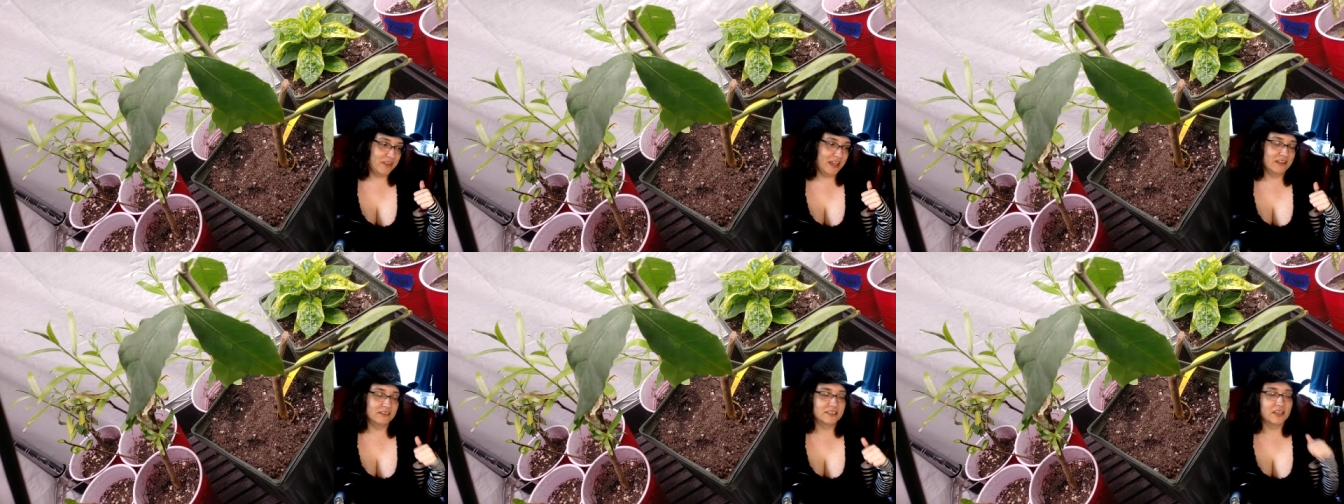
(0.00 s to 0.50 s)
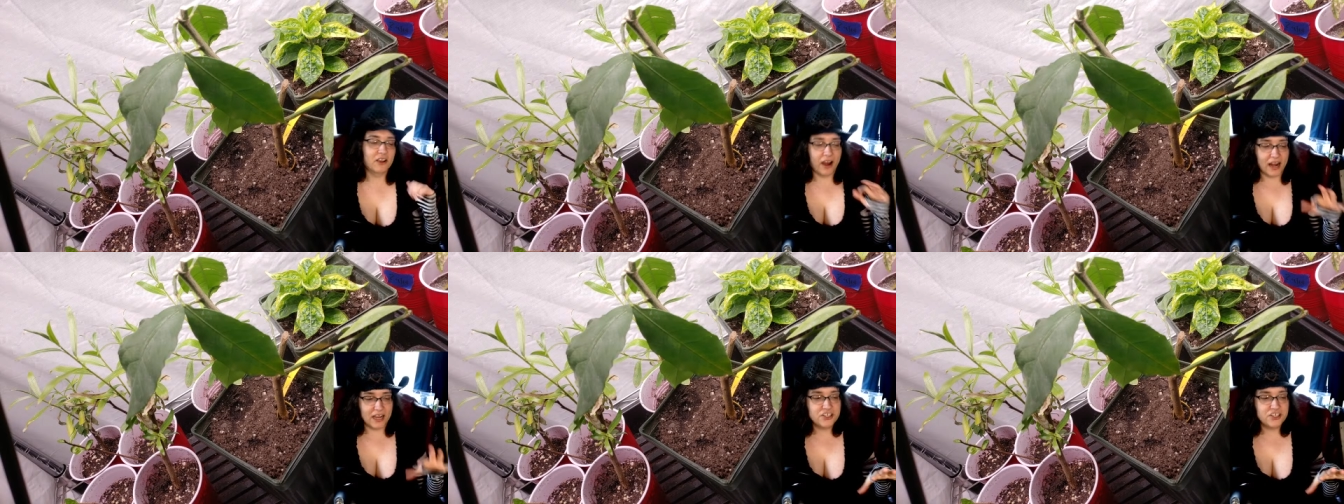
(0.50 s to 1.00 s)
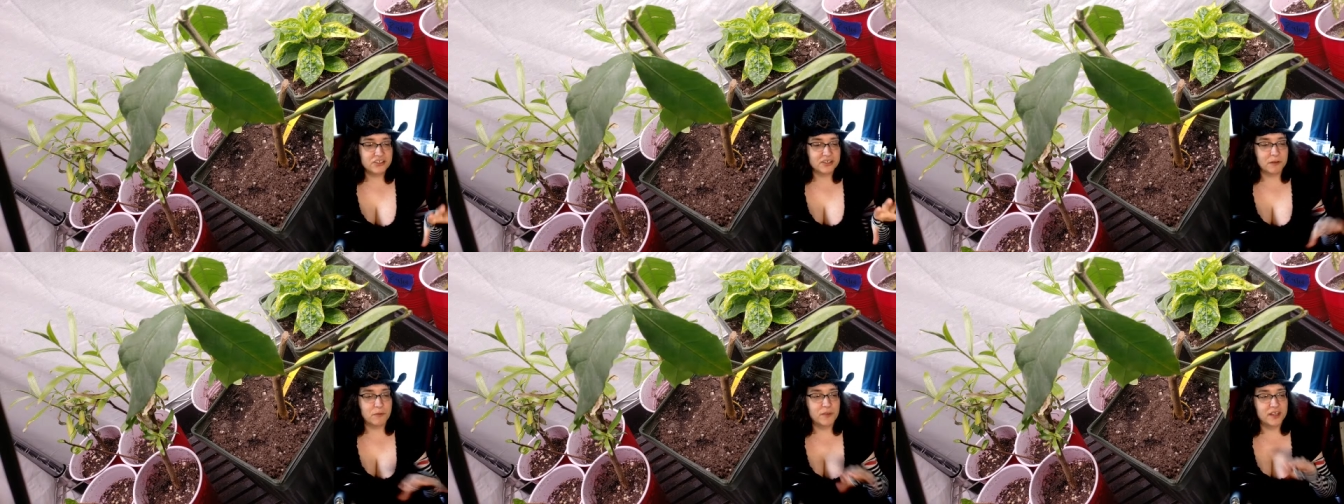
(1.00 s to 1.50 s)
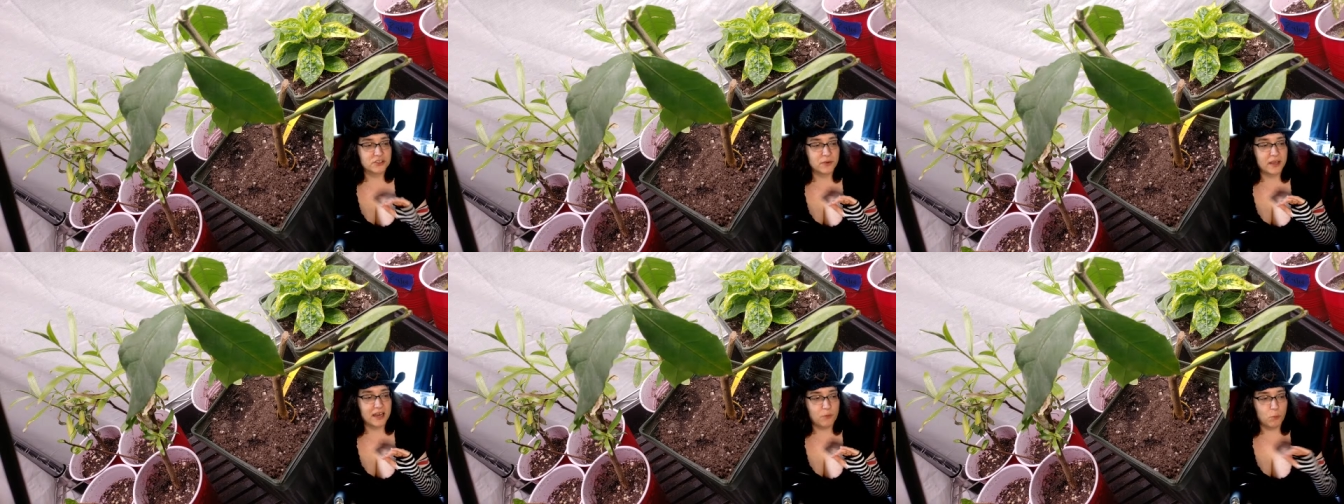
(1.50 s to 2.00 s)
And I was like, all right, I should do something with it. So I
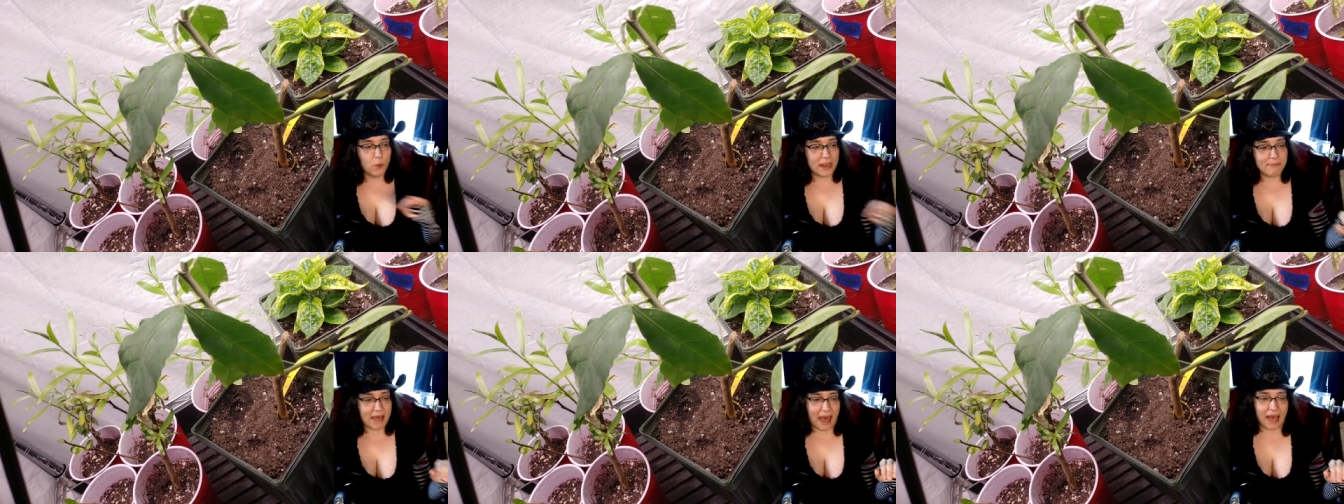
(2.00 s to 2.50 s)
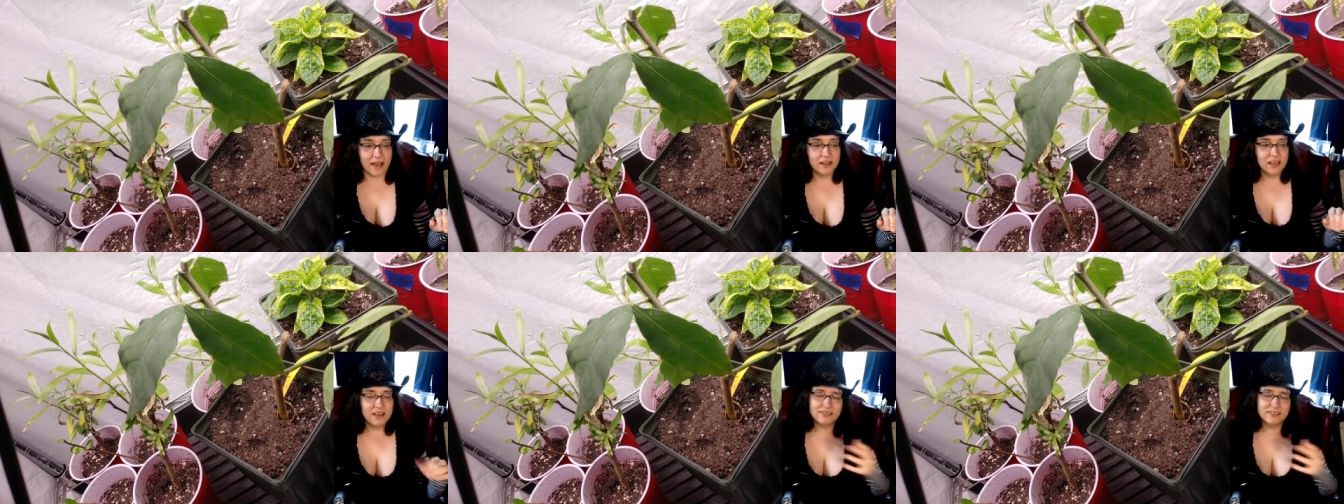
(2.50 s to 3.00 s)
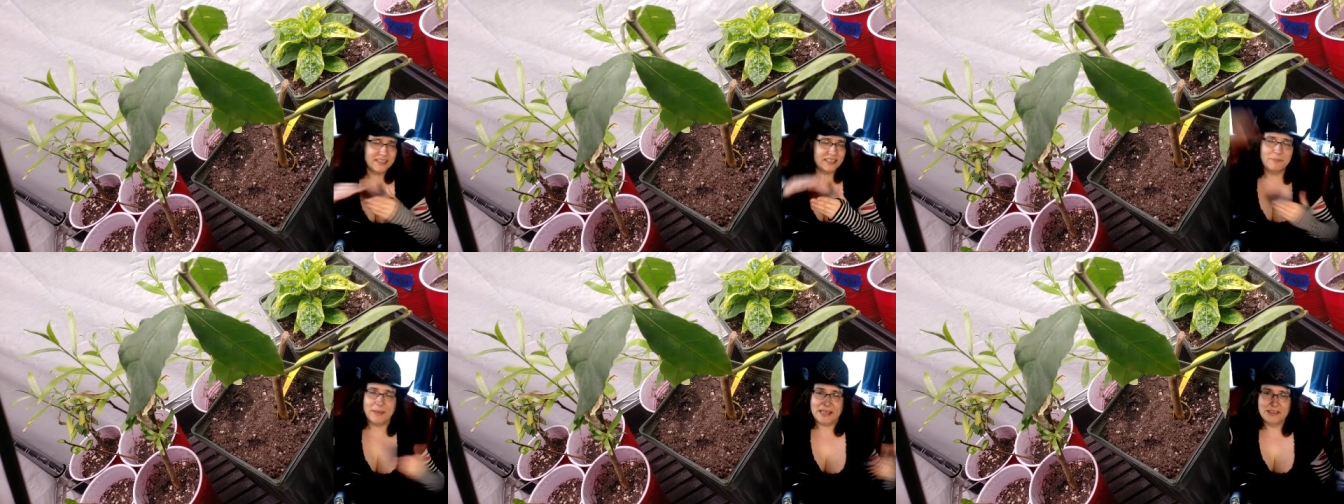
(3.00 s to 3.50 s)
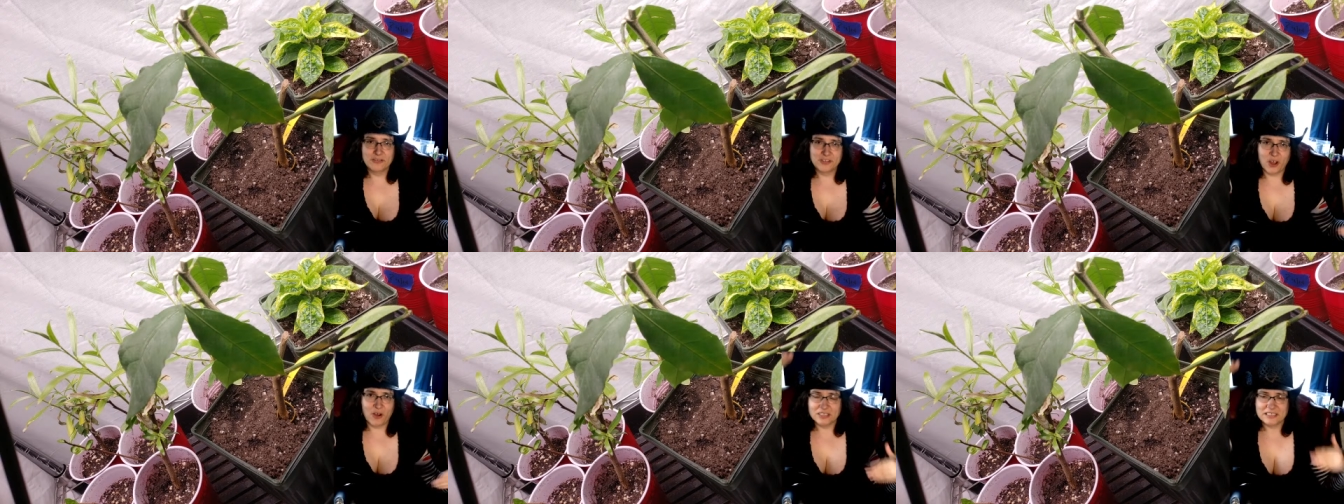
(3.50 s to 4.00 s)
cut it way back. It was like this big,
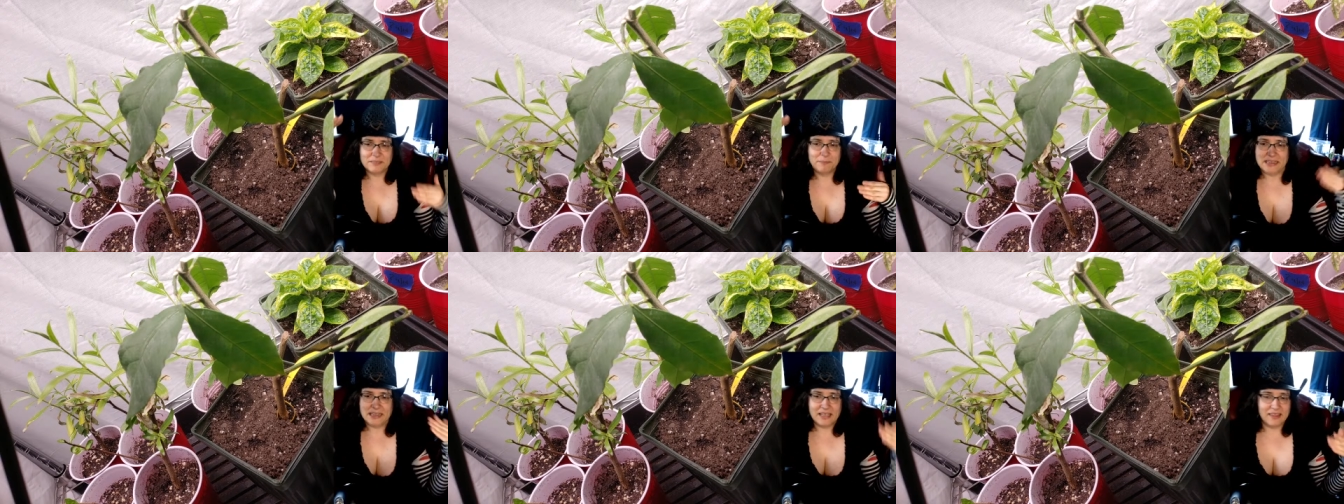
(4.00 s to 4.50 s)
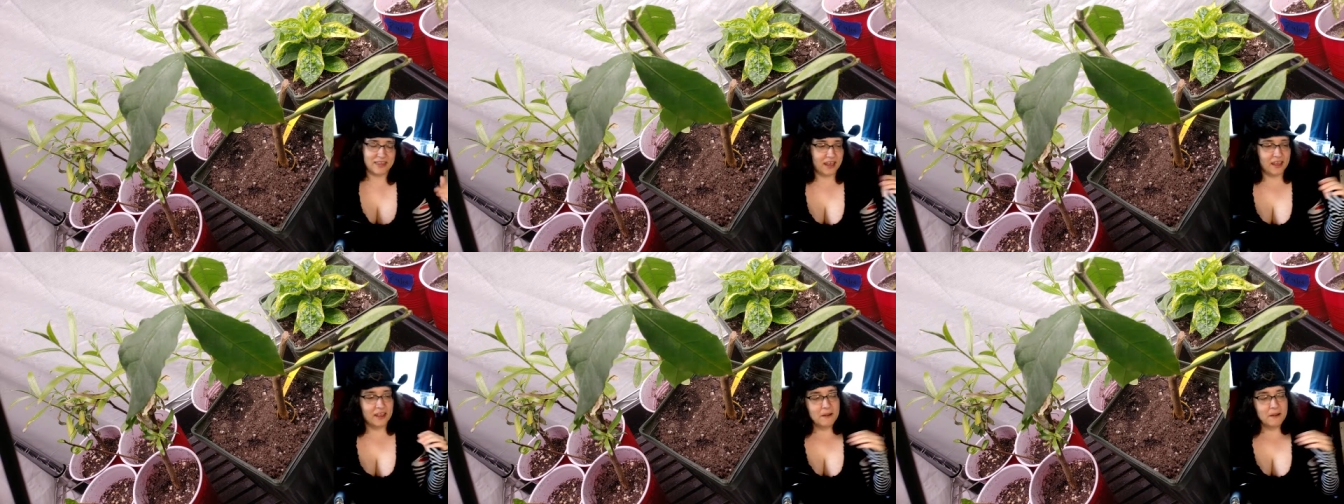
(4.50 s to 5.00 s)
tall, spindly thing.